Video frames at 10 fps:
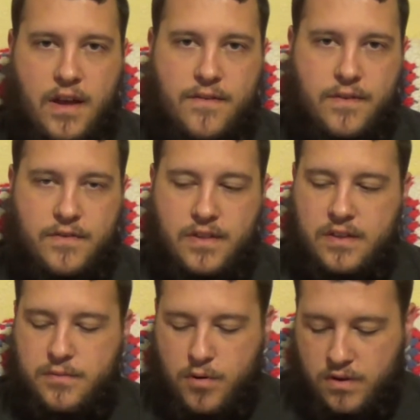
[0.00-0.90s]

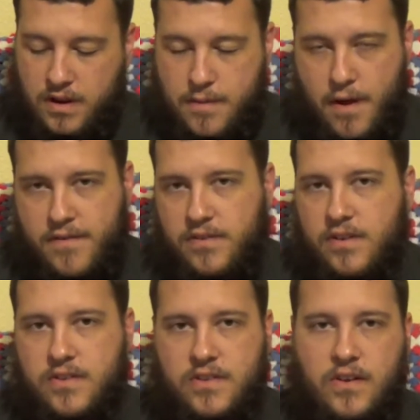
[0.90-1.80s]
everything as prototype,
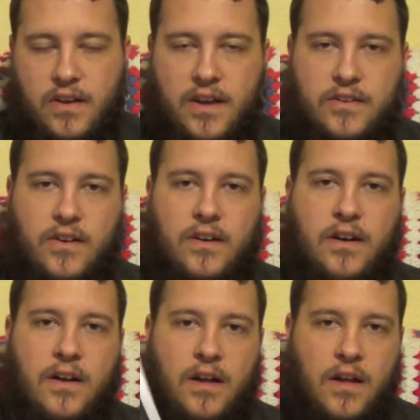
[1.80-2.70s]
obviously, because it's on Kickstarter,